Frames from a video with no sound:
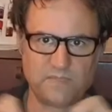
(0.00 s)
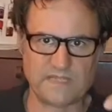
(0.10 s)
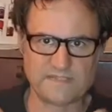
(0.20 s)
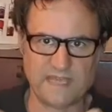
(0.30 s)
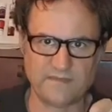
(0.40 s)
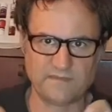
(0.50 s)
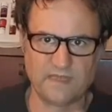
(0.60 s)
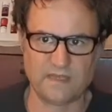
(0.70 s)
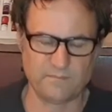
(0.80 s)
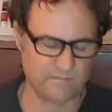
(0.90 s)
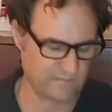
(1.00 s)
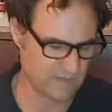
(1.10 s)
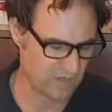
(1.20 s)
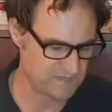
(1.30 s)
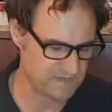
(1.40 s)
plus that
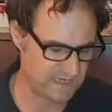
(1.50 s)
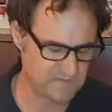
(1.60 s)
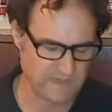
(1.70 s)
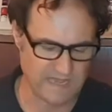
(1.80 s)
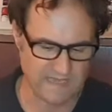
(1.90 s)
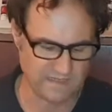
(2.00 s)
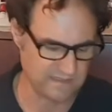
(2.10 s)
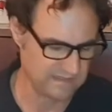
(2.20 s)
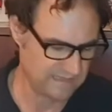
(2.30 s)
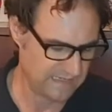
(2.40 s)
cosmetics bag.